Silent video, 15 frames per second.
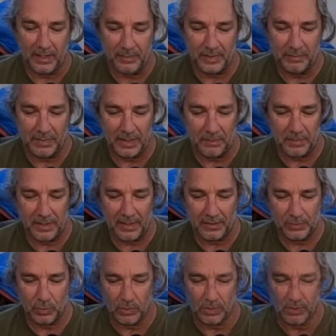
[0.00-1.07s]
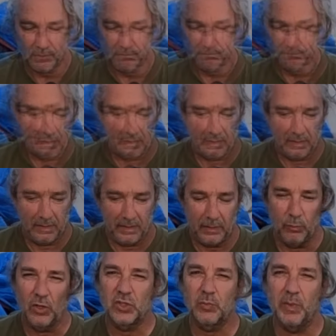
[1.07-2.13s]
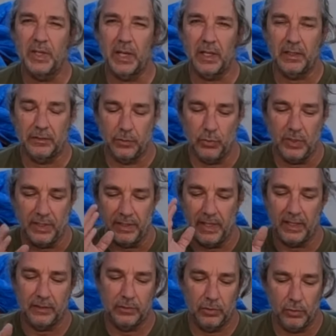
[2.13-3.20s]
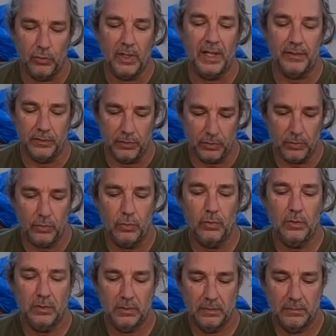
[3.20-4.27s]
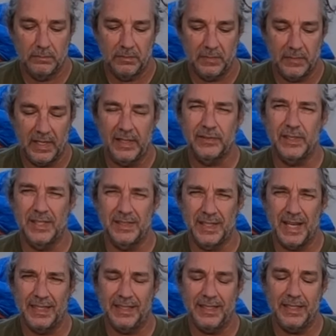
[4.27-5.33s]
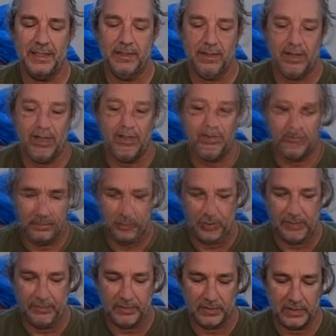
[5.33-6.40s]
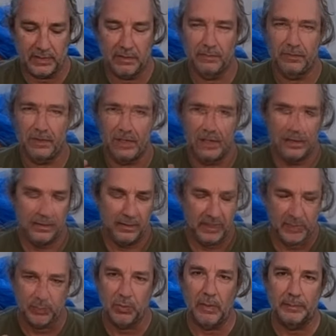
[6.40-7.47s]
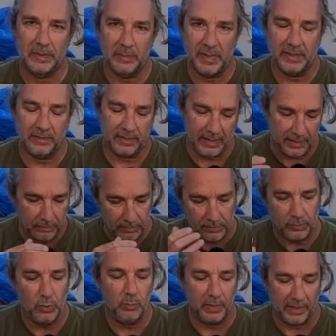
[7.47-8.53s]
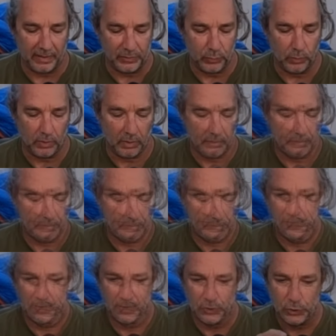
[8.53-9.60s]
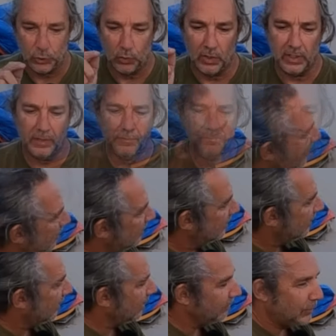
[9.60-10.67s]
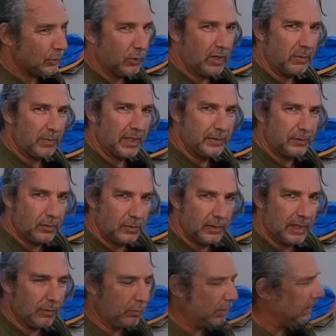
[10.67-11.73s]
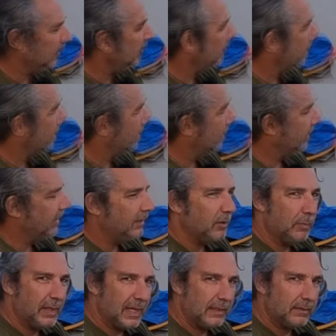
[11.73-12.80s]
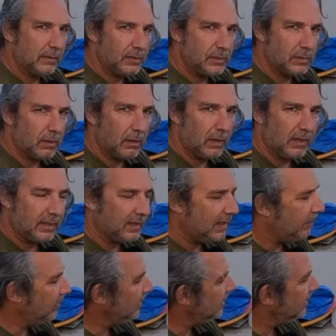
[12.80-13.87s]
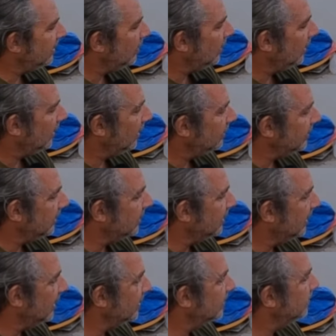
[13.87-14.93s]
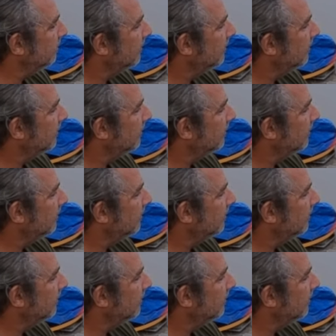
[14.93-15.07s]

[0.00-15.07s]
and my password and it wants me to connect to that new SSID that I previously defined. It's prompting me to enter the new password. Join. I have joined my new network. I'm going to go back to the Starlink app and see what else it says.